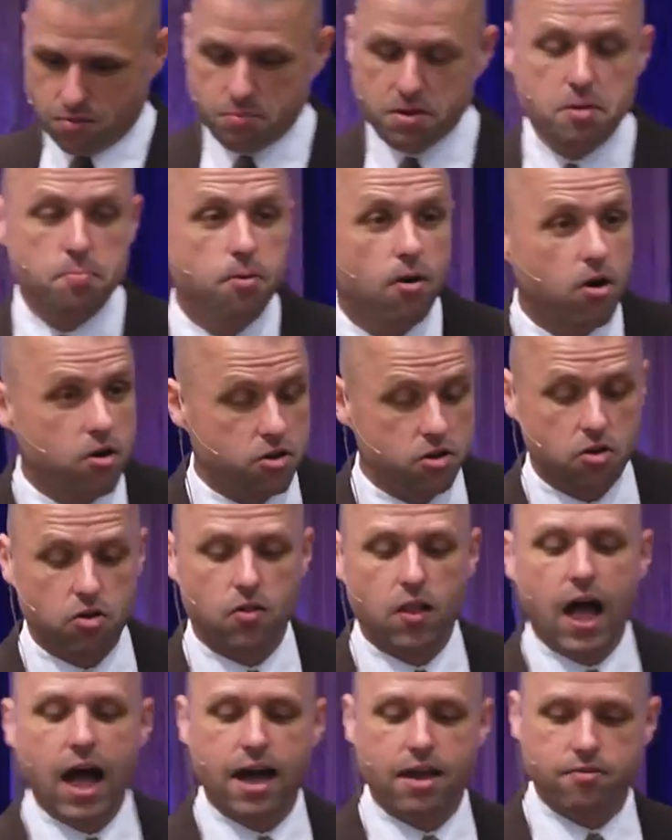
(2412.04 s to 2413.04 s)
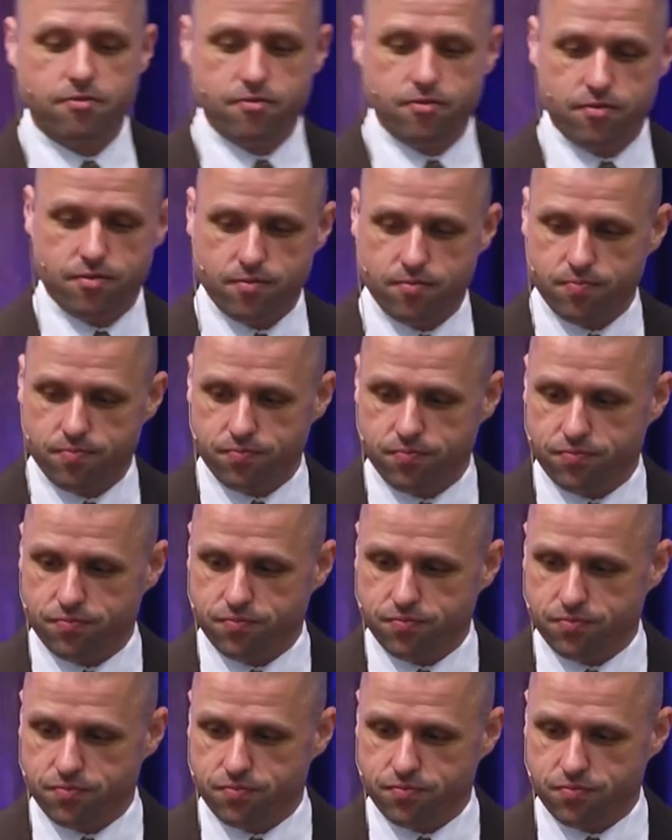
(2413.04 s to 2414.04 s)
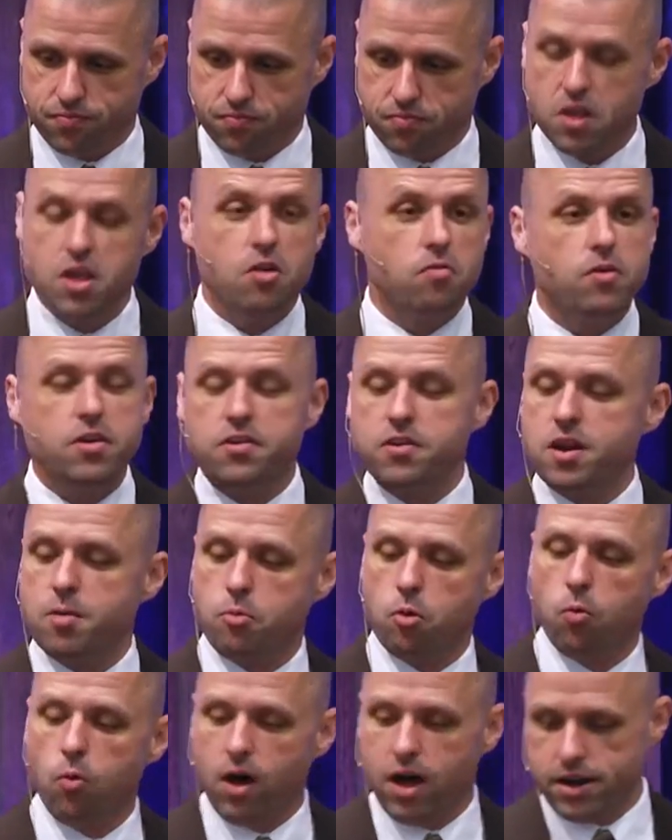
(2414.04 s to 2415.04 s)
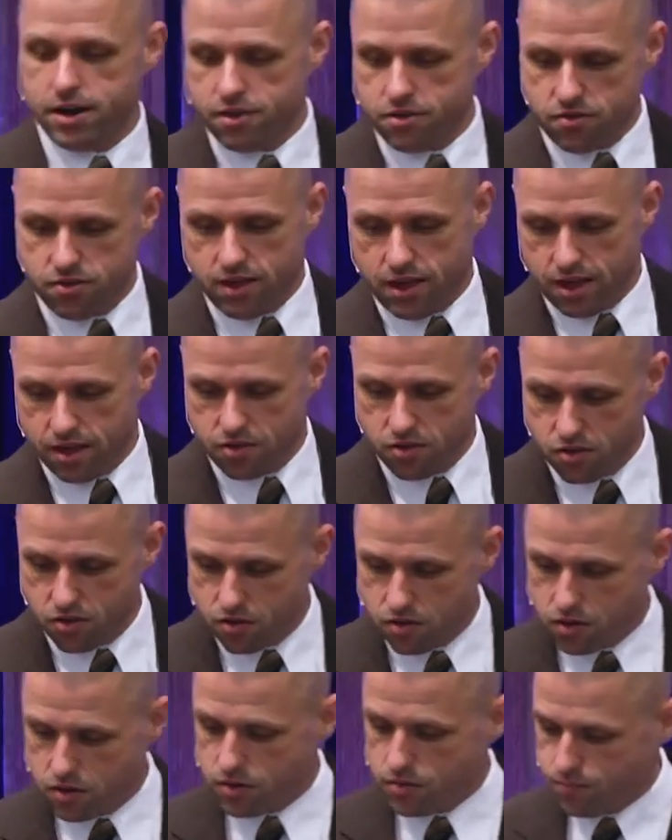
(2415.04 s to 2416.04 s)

be a part of your life. Reason number 1 is this: